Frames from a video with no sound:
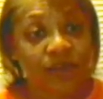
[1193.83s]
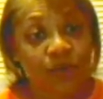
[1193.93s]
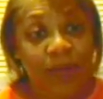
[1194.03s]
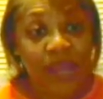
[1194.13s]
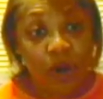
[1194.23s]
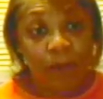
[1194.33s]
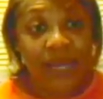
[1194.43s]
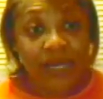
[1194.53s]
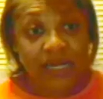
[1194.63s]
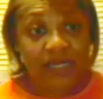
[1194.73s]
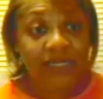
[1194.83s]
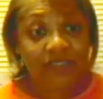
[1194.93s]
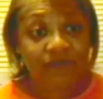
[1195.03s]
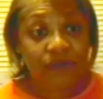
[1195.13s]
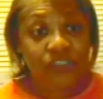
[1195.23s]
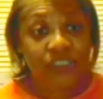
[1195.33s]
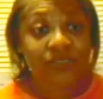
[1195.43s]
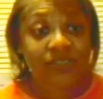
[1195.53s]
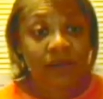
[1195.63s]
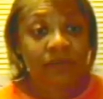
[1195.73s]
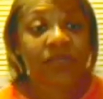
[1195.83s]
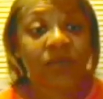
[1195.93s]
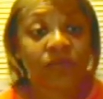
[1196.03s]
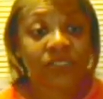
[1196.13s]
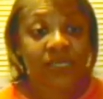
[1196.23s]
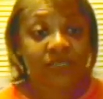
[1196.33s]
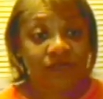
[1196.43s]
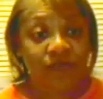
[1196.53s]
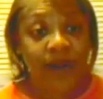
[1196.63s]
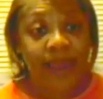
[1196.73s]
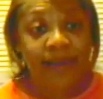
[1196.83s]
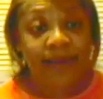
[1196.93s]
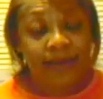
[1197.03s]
you may or may not like Divergent. Same thing with Shades of Grey.